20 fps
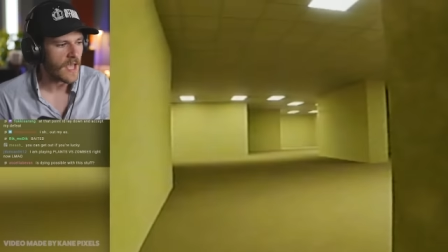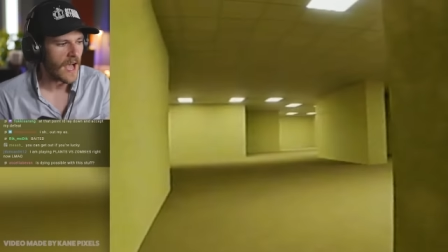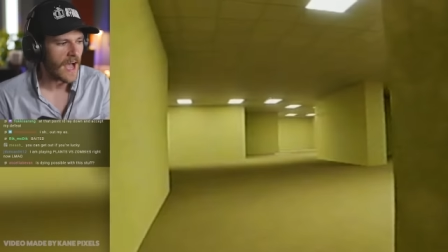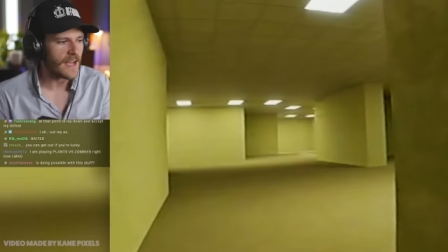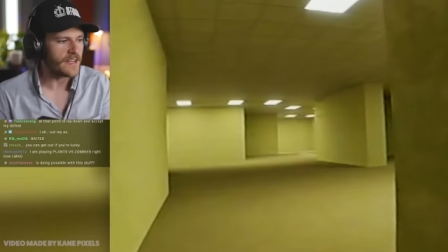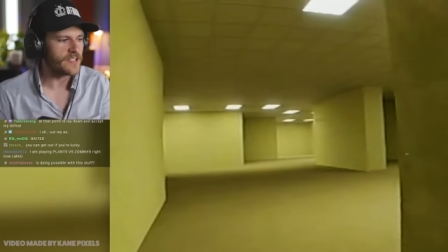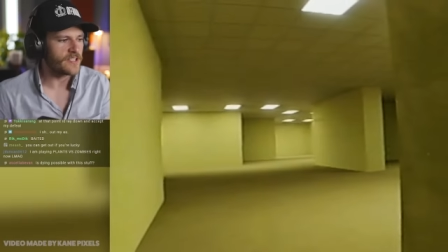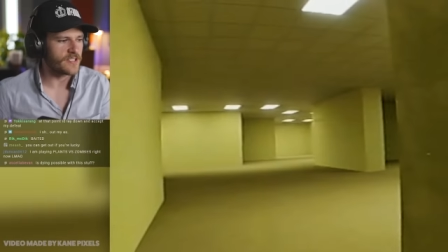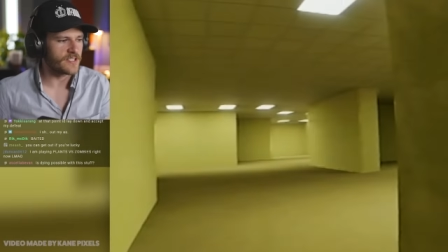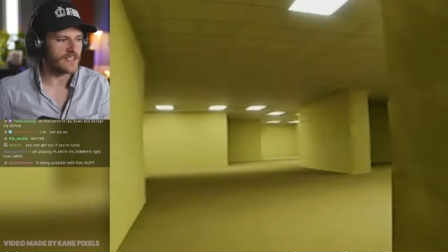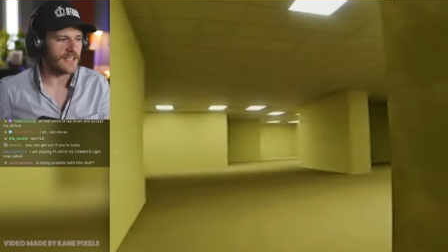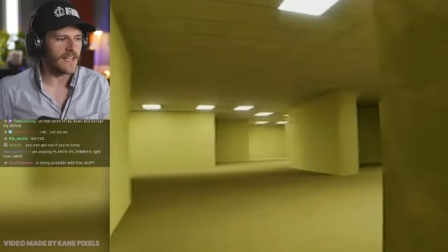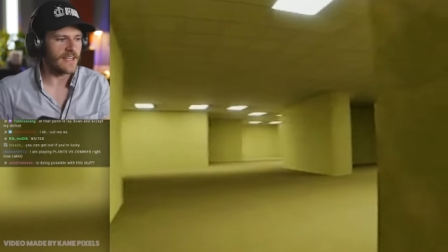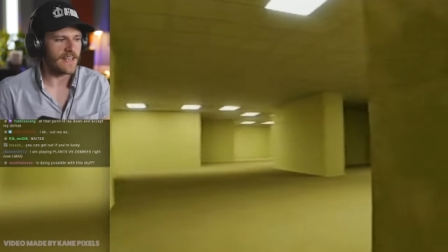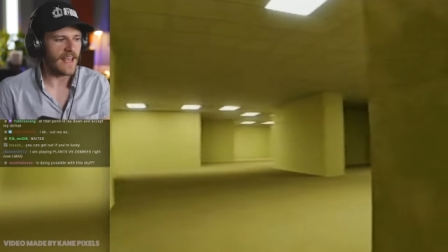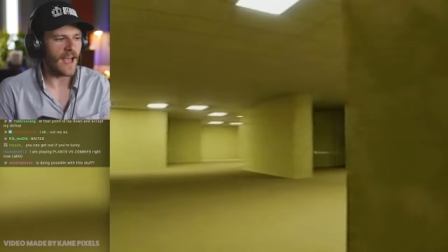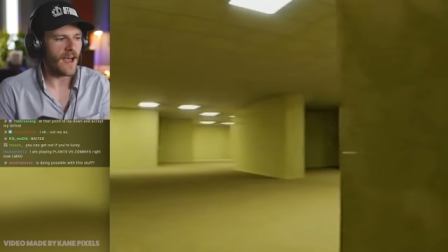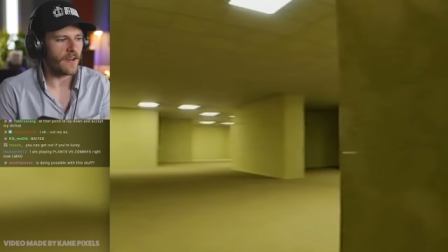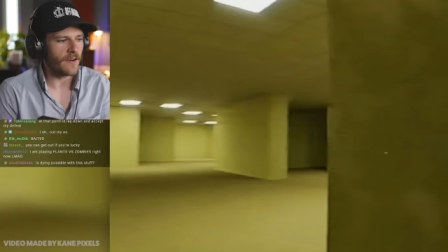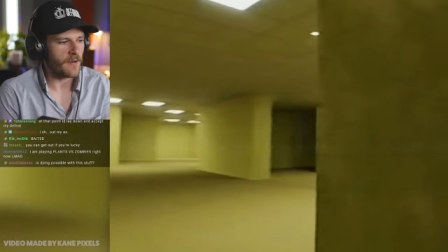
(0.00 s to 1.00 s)
Yeah, i just lay
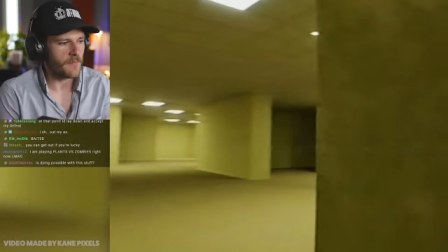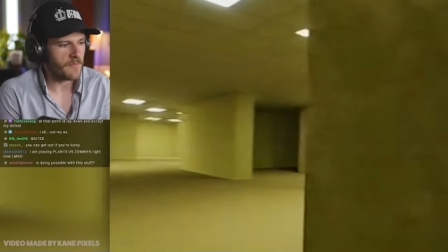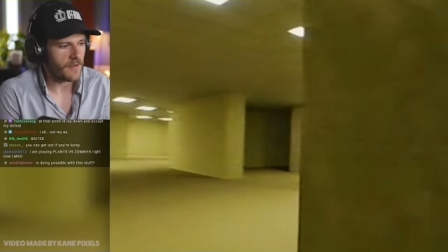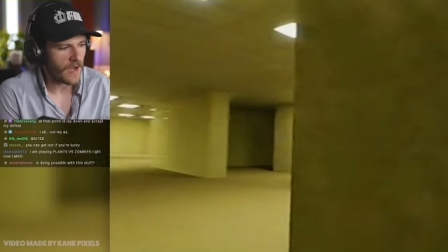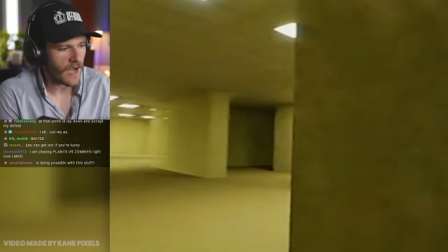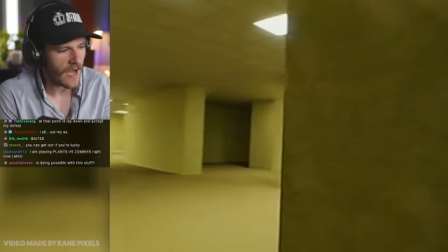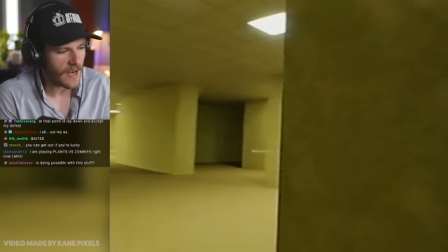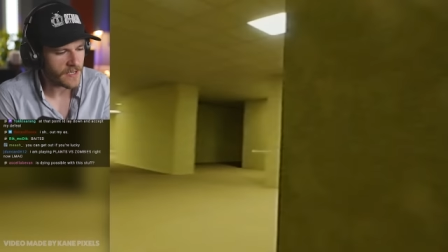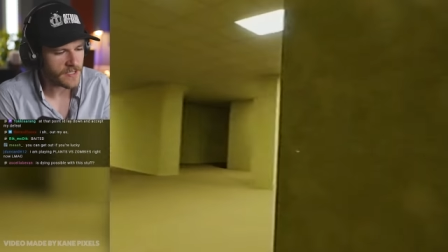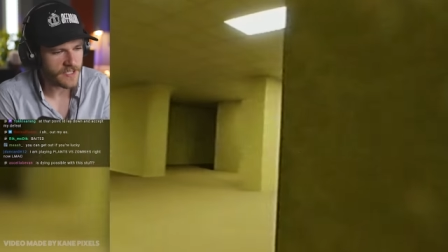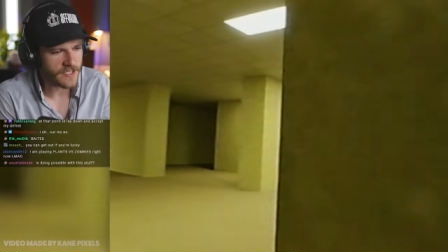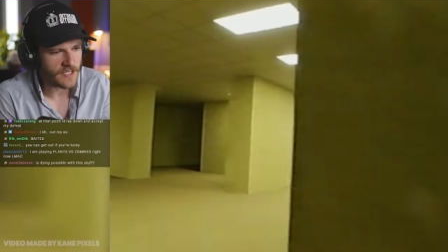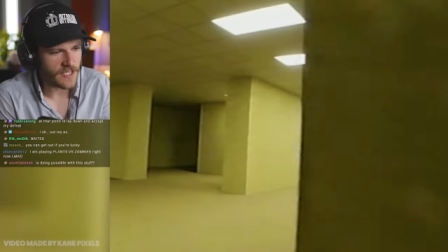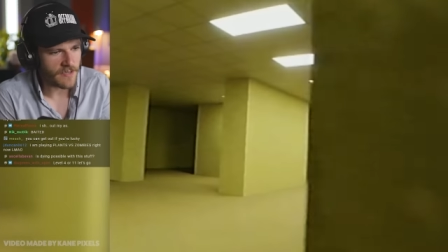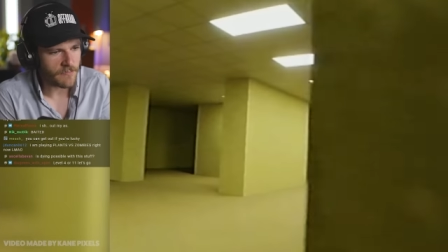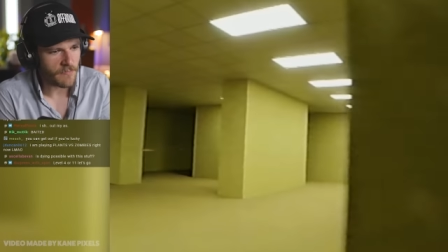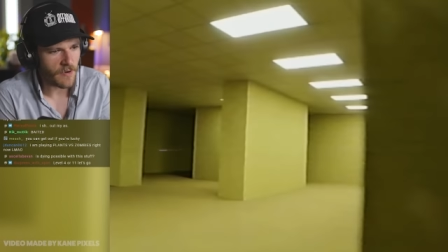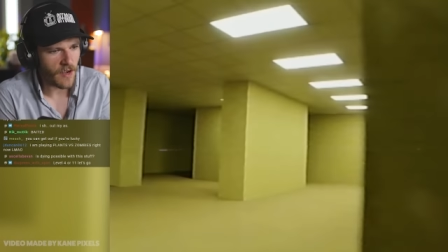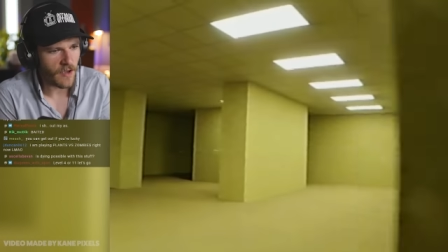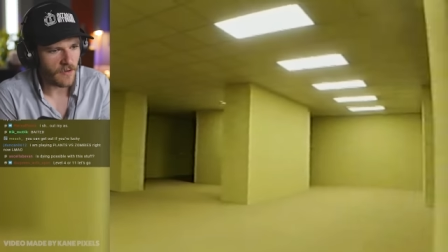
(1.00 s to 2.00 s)
down.
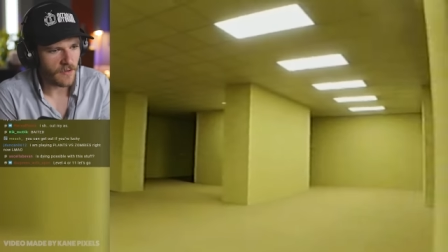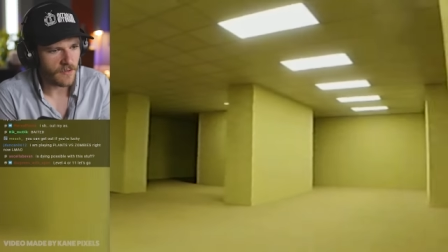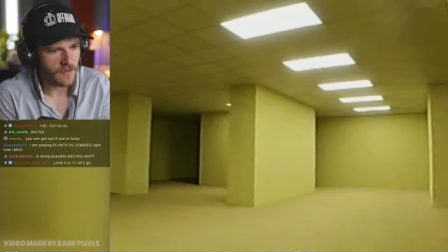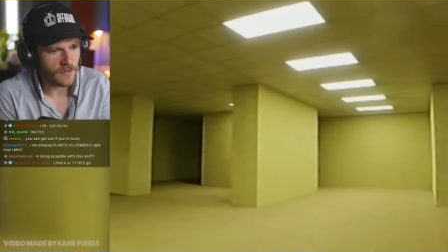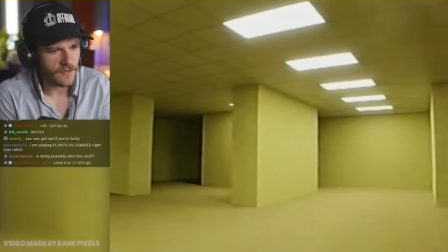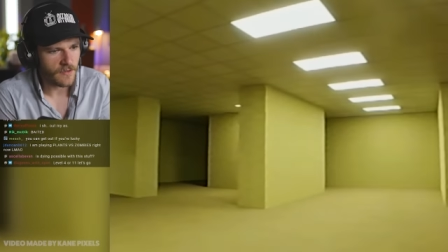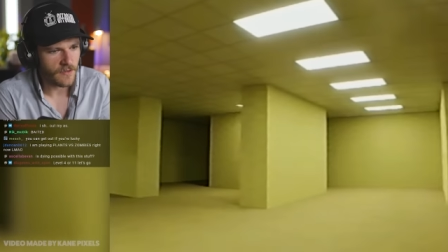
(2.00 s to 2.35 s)
Honestly, bro,